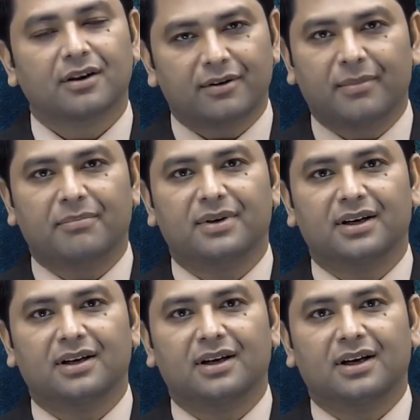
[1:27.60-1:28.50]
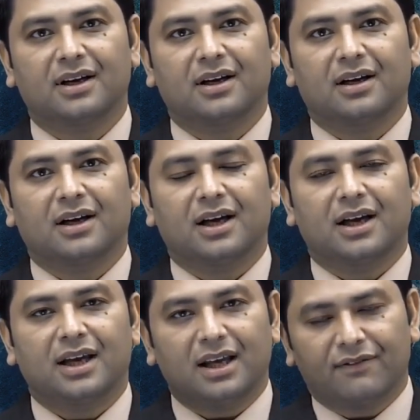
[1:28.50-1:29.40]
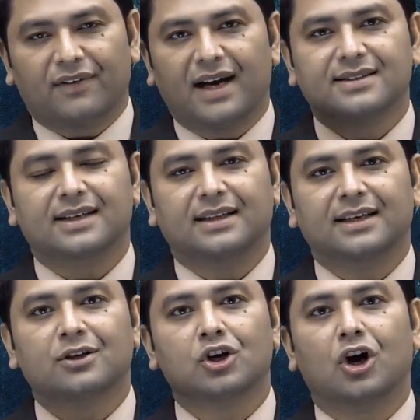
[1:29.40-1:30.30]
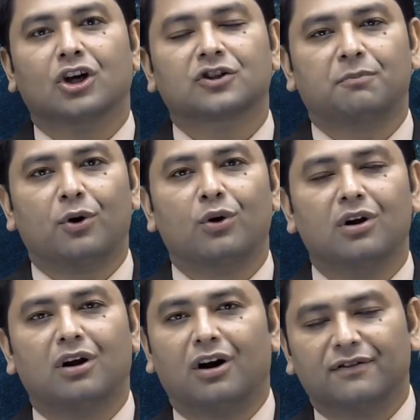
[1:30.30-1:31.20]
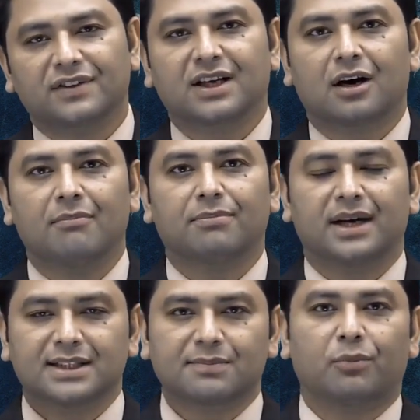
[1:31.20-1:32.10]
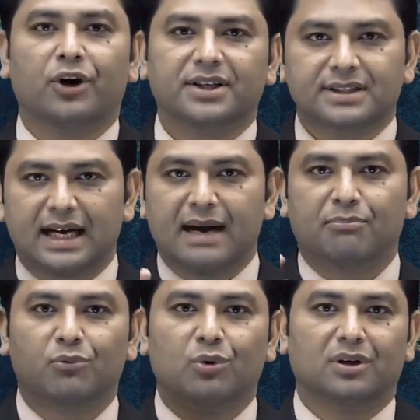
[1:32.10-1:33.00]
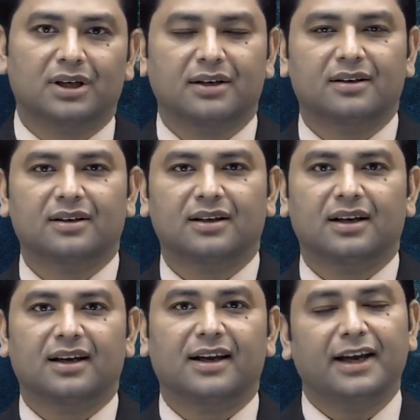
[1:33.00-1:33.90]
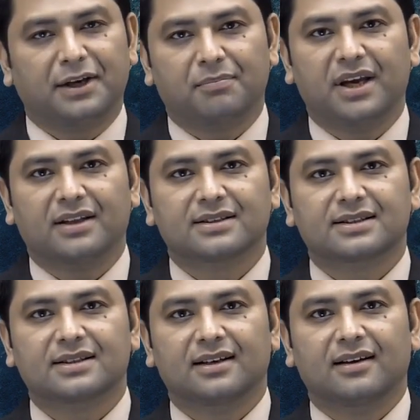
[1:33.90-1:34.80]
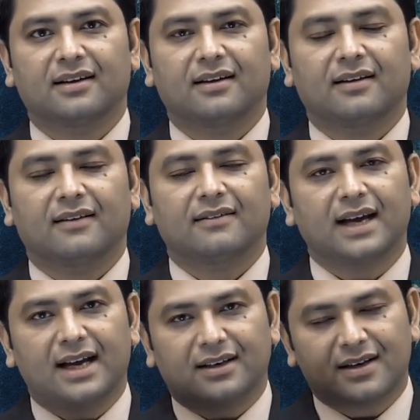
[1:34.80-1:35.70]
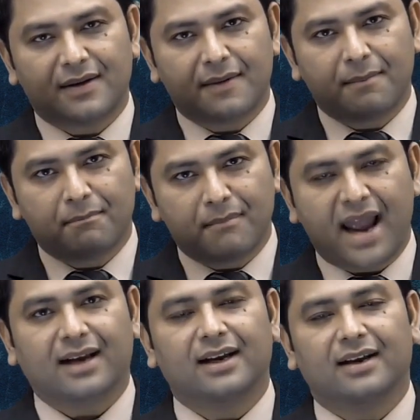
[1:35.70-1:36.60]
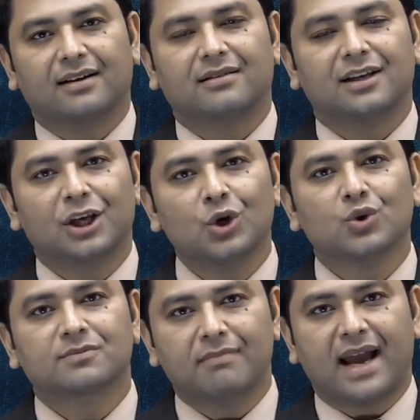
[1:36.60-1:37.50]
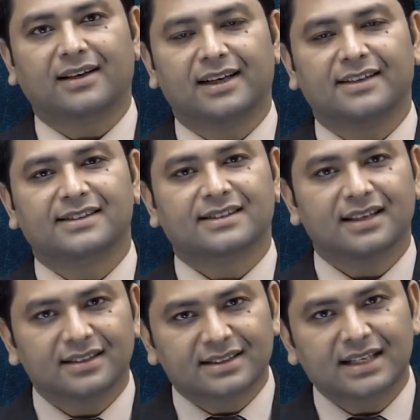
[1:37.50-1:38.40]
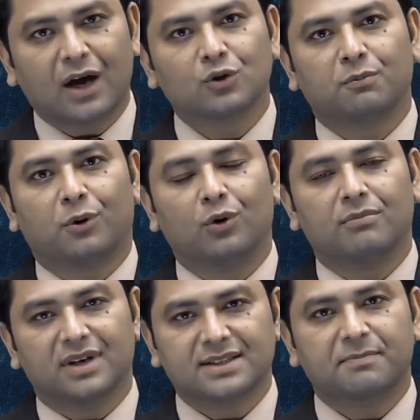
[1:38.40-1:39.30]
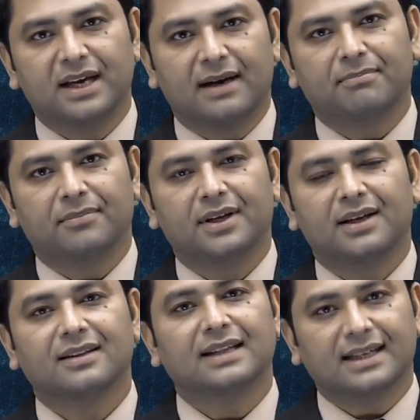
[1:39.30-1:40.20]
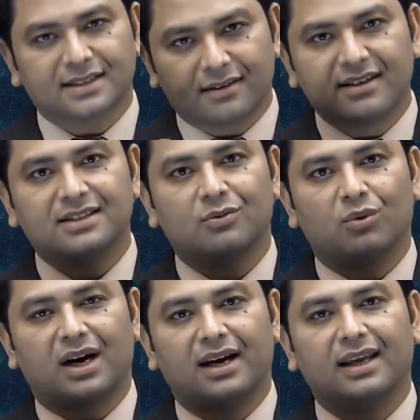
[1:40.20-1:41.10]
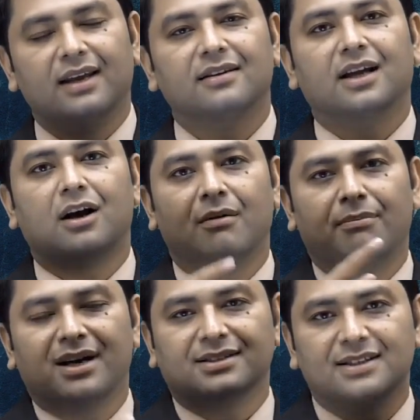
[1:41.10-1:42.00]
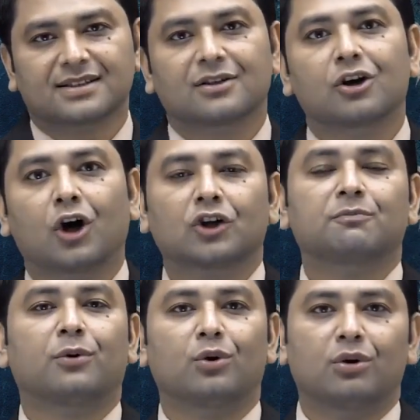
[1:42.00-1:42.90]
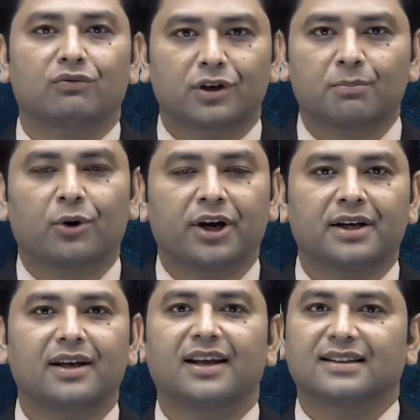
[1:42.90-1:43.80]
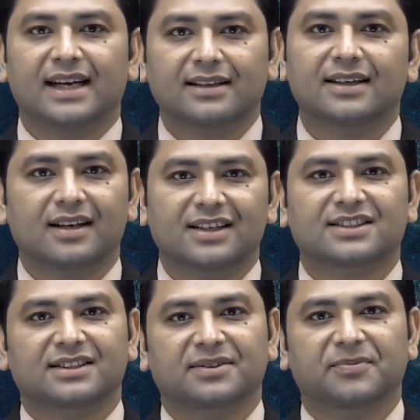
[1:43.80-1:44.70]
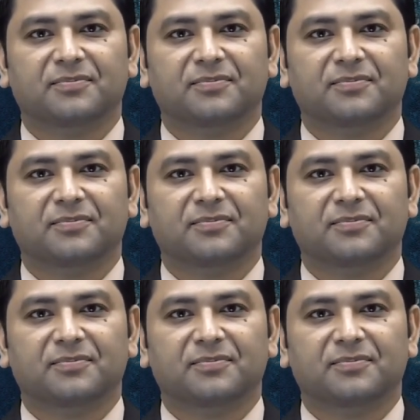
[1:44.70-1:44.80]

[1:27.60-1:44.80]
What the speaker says: Remember, if I say the north pole of the compass points upward, it means that magnet, the huge magnet's south pole must be up. That's the reason why the compass's north pole would point in that direction.